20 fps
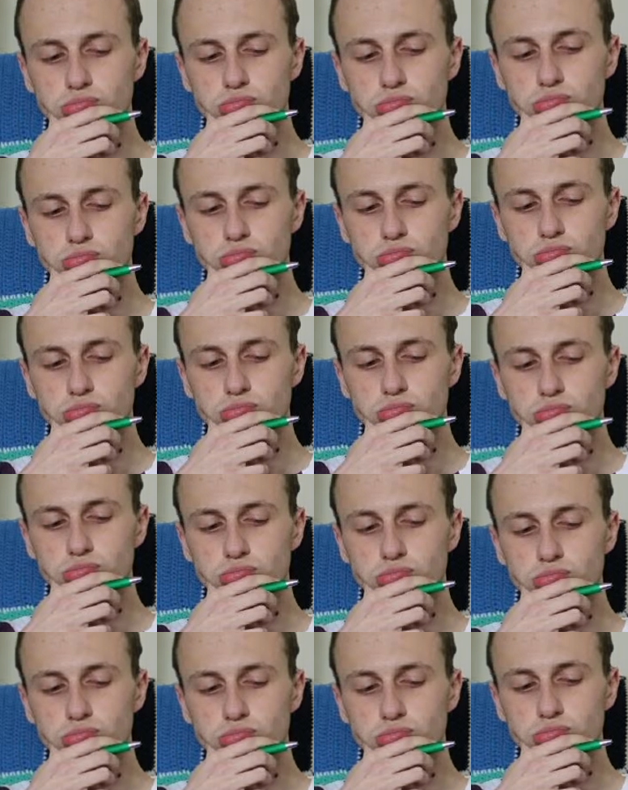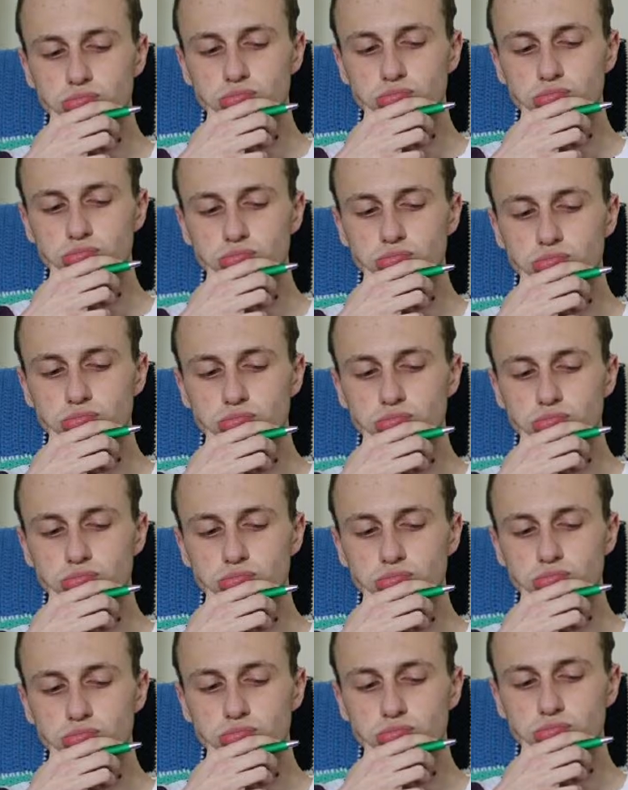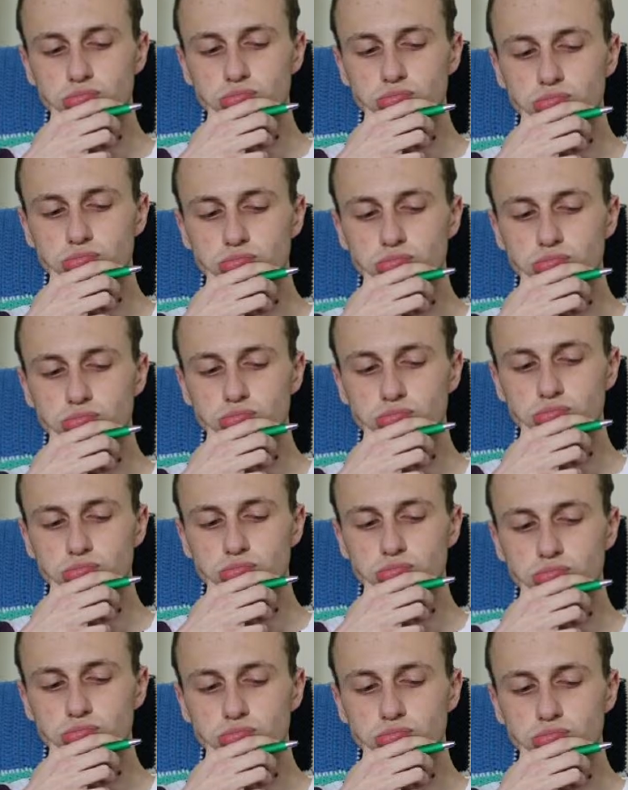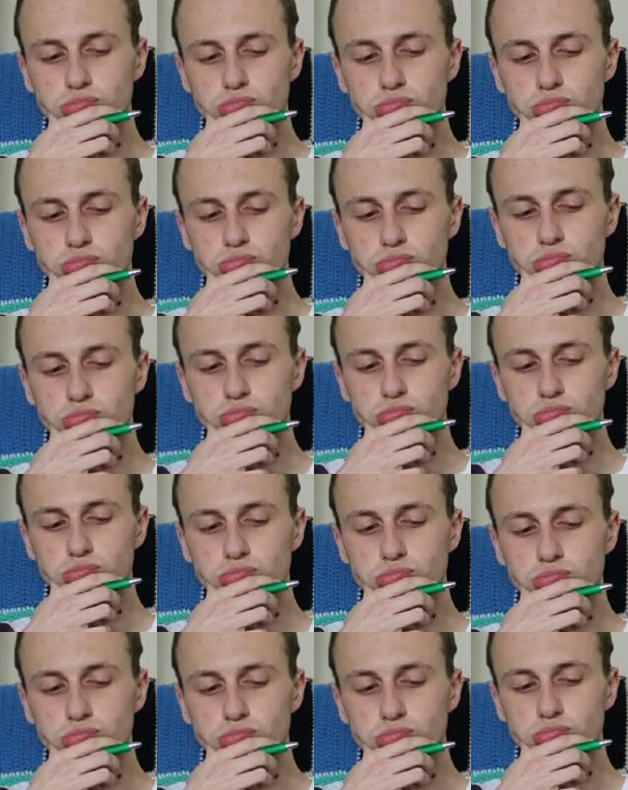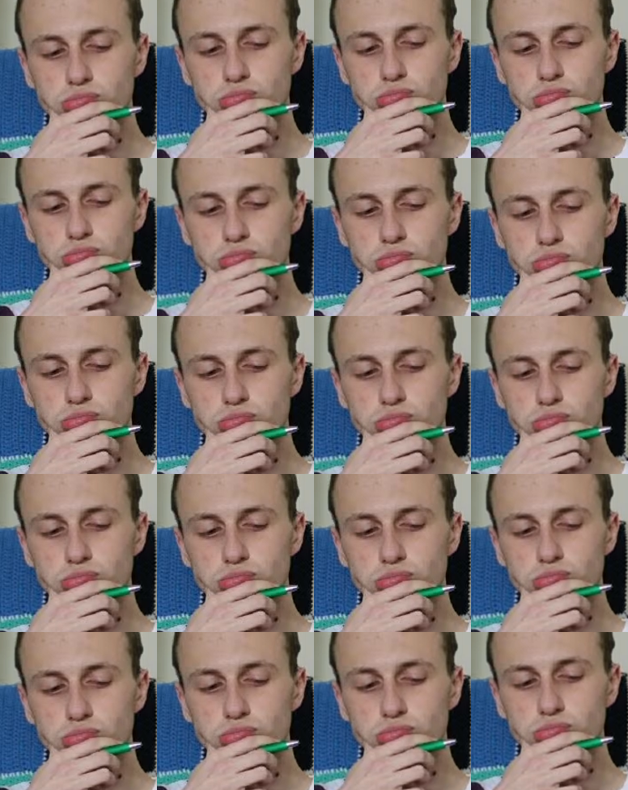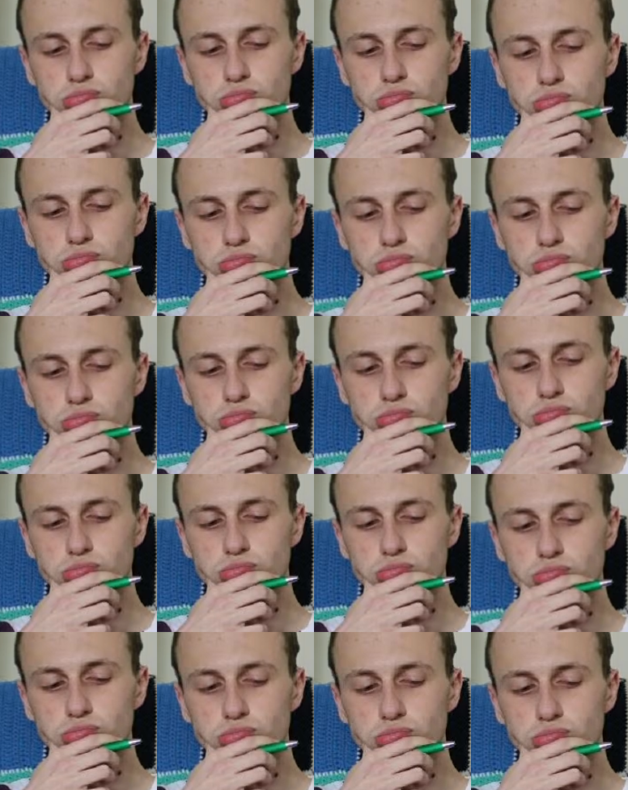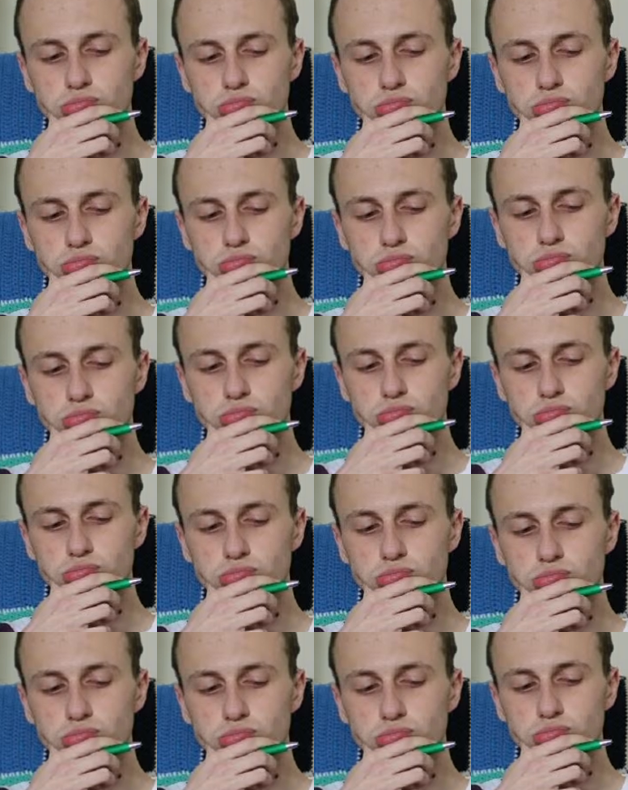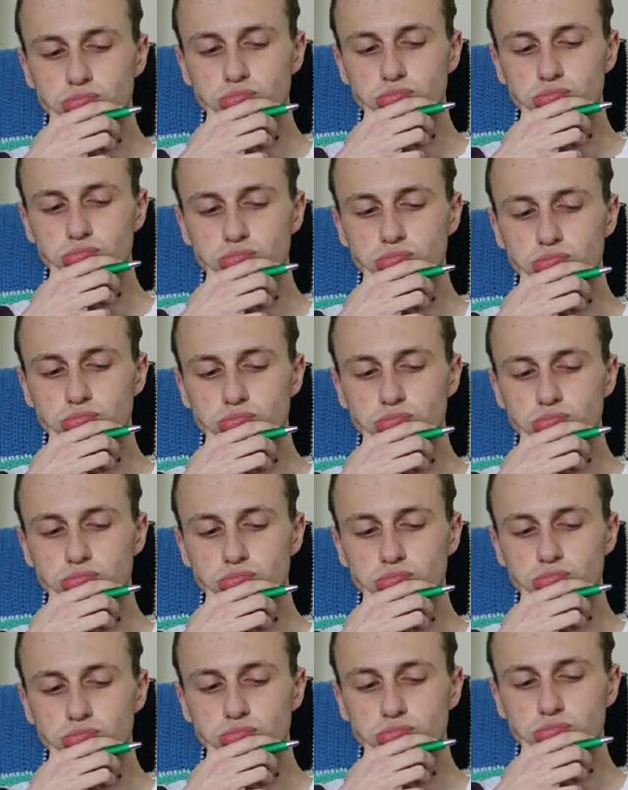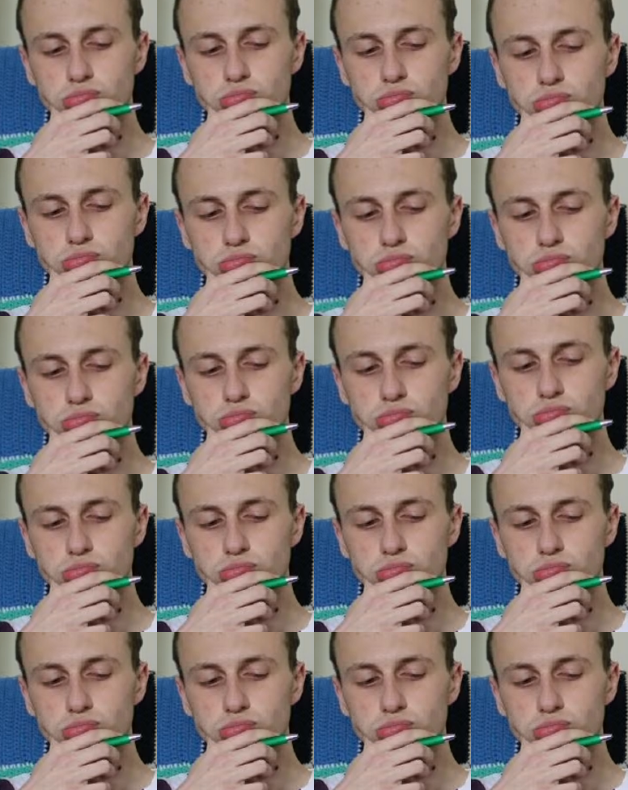bully somebody. Bullying is never okay. It's never okay in any situation, any circumstance. It's never the right thing to do.